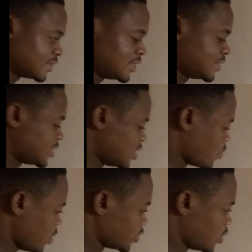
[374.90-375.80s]
since this
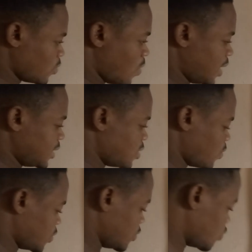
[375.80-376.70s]
equation 1 is
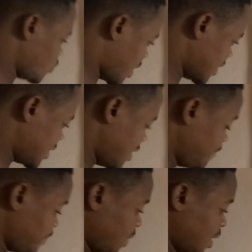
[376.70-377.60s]
equation 2, we can
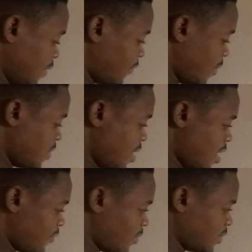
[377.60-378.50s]
say from
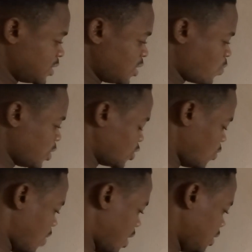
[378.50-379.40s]
here, from this
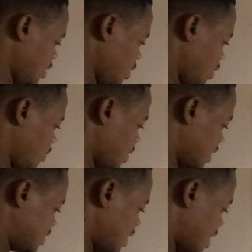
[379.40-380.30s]
equation 1, we
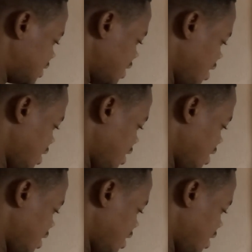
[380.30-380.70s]
can say that